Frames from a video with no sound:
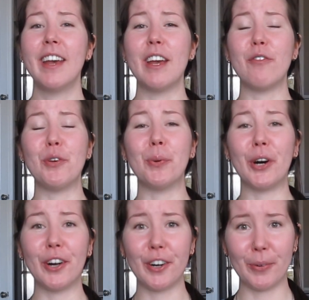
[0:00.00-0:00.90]
if you
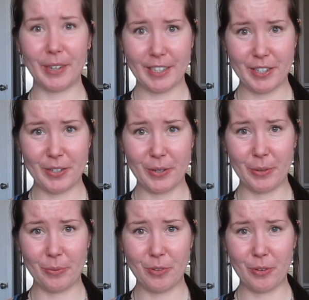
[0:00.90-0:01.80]
are going
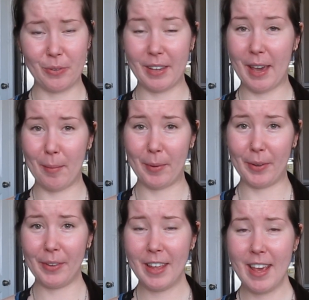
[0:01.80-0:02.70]
to choose kibble,